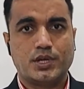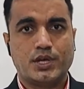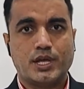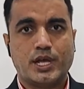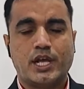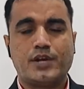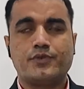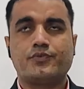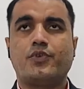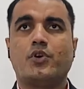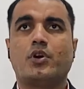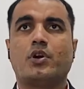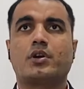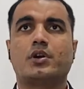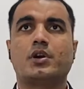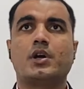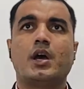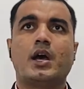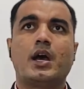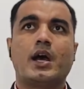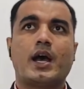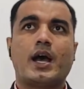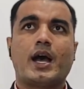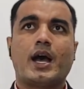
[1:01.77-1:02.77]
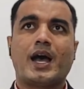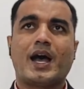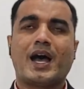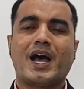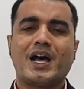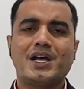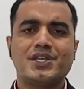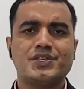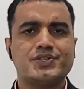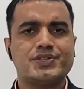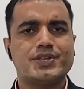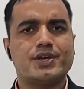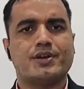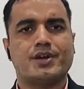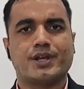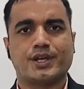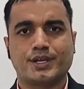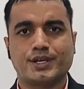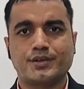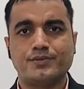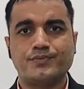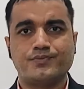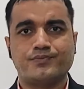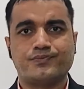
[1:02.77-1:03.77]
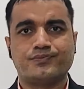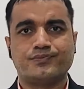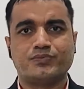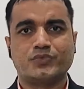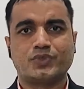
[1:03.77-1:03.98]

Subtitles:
And for answering,